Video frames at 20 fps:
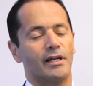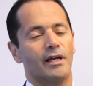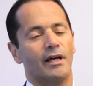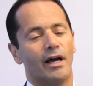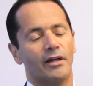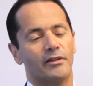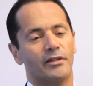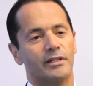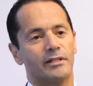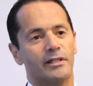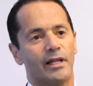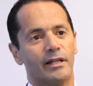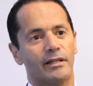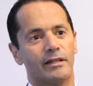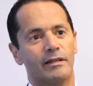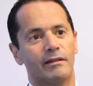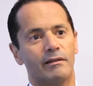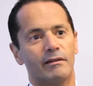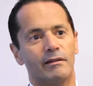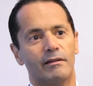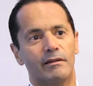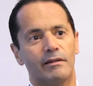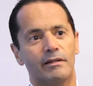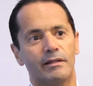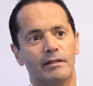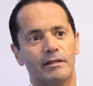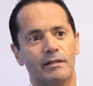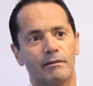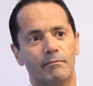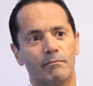I think that
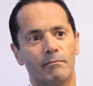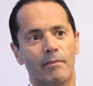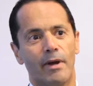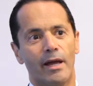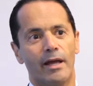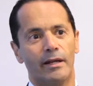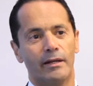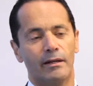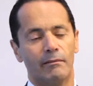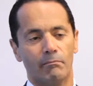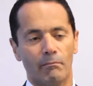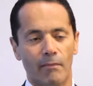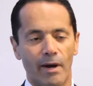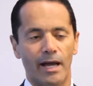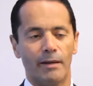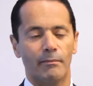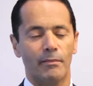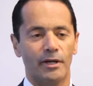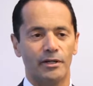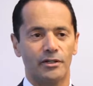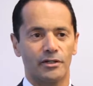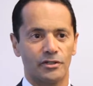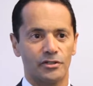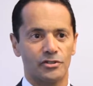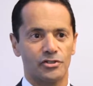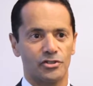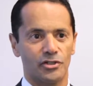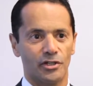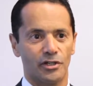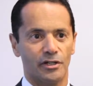my main
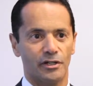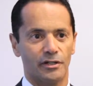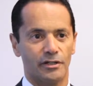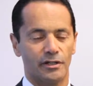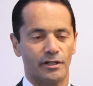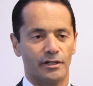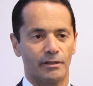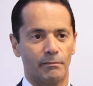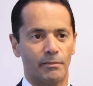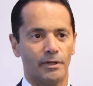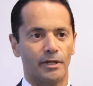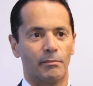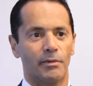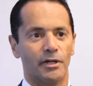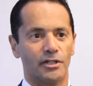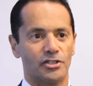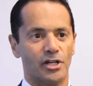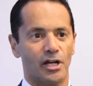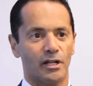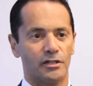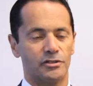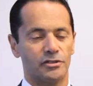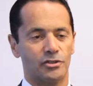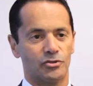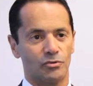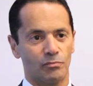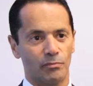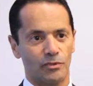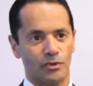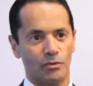concern and a big challenge is
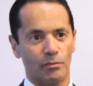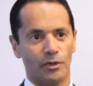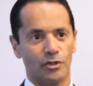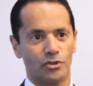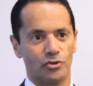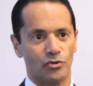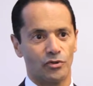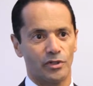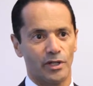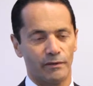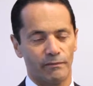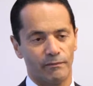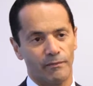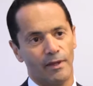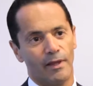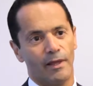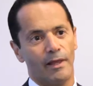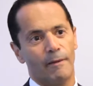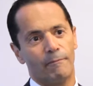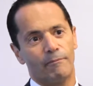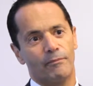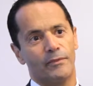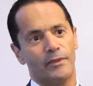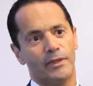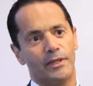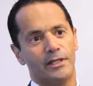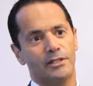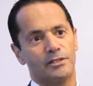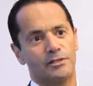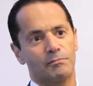to make sure that
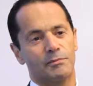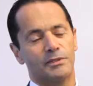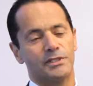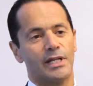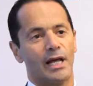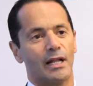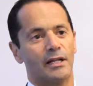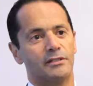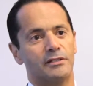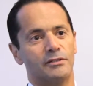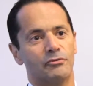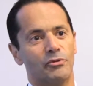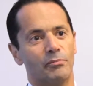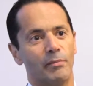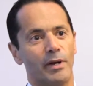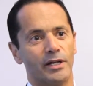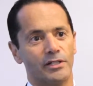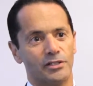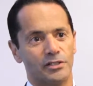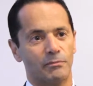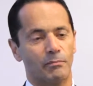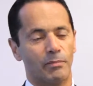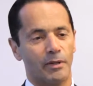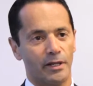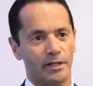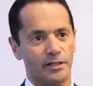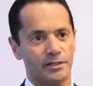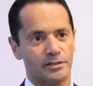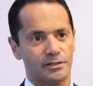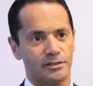this mentality remains in
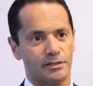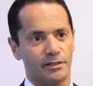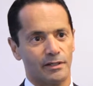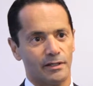place